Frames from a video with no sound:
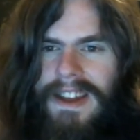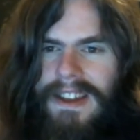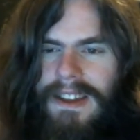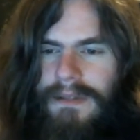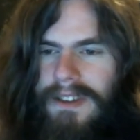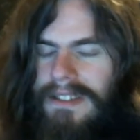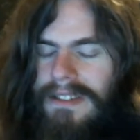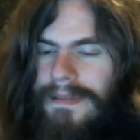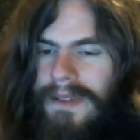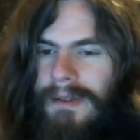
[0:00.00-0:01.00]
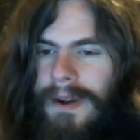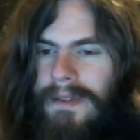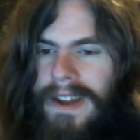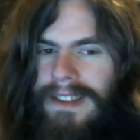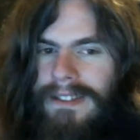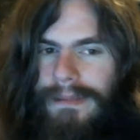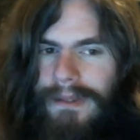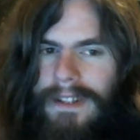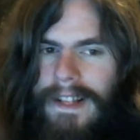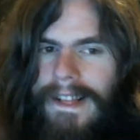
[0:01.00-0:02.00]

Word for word: you did something reprehensible.